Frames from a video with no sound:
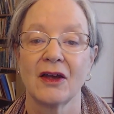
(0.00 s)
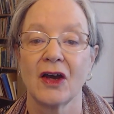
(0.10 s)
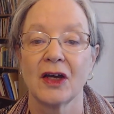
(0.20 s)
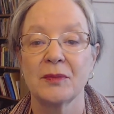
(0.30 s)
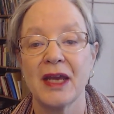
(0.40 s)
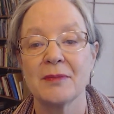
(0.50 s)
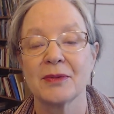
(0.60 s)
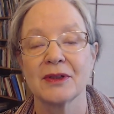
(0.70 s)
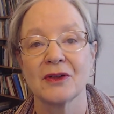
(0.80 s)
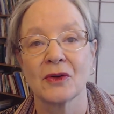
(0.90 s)
On
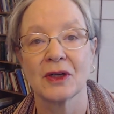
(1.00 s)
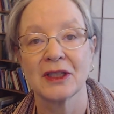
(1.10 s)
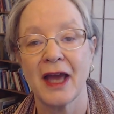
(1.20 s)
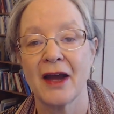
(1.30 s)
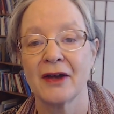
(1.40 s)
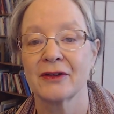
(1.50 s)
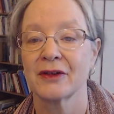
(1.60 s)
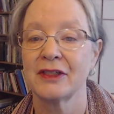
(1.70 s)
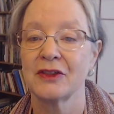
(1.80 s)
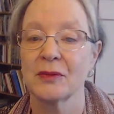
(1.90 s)
paper or aloud or
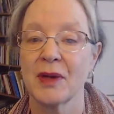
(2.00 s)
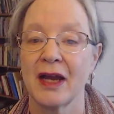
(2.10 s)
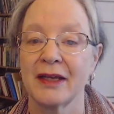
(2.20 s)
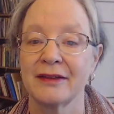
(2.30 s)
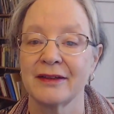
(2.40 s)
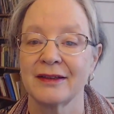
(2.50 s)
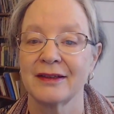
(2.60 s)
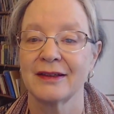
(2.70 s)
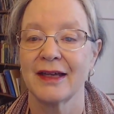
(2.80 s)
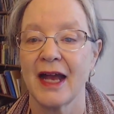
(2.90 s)
in your mind,
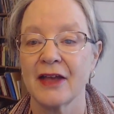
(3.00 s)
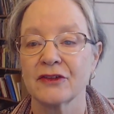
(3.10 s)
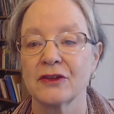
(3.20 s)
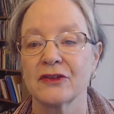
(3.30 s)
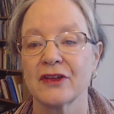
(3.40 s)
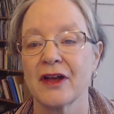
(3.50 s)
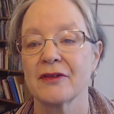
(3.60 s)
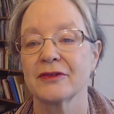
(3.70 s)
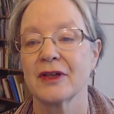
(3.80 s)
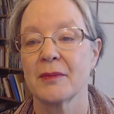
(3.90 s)
ask
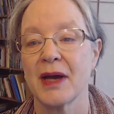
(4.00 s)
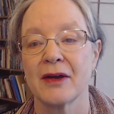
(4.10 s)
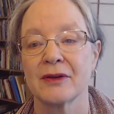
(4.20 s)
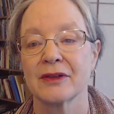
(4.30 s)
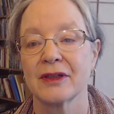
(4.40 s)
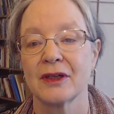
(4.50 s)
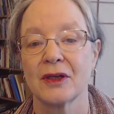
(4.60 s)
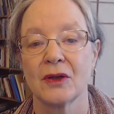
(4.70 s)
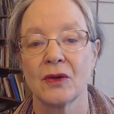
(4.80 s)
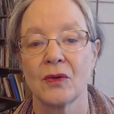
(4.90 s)
yourself about
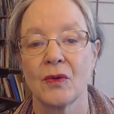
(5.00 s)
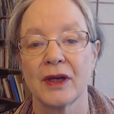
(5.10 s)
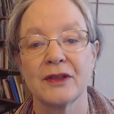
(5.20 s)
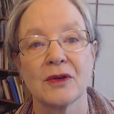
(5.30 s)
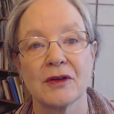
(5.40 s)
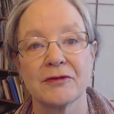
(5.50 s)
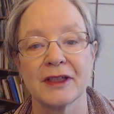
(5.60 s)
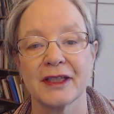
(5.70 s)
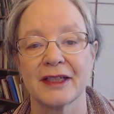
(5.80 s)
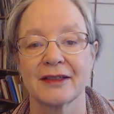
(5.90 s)
what you are
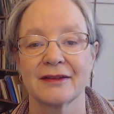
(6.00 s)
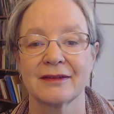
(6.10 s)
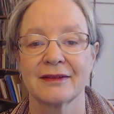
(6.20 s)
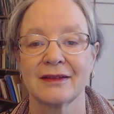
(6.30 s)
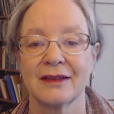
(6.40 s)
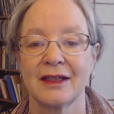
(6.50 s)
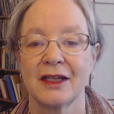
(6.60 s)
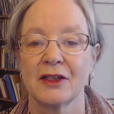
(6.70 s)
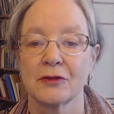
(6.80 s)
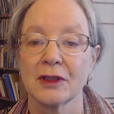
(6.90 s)
feeling.
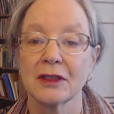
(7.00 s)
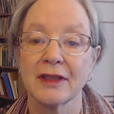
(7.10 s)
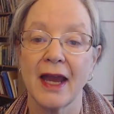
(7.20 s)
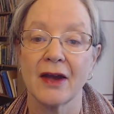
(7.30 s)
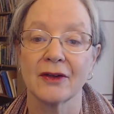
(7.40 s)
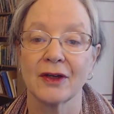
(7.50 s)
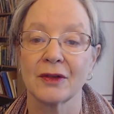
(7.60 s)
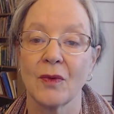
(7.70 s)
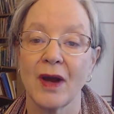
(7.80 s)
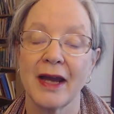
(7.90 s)
Drill down
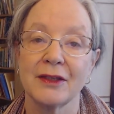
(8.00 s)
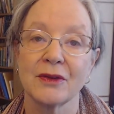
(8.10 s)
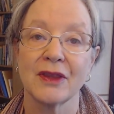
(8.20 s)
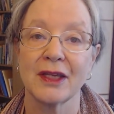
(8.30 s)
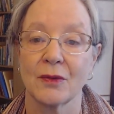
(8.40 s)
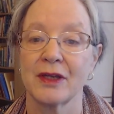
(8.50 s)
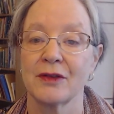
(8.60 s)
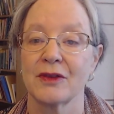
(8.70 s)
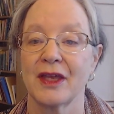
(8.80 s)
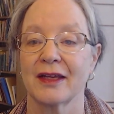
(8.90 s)
on why you think what you
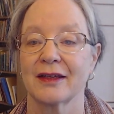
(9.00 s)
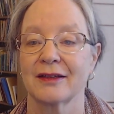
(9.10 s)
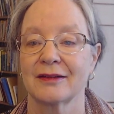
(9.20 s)
think.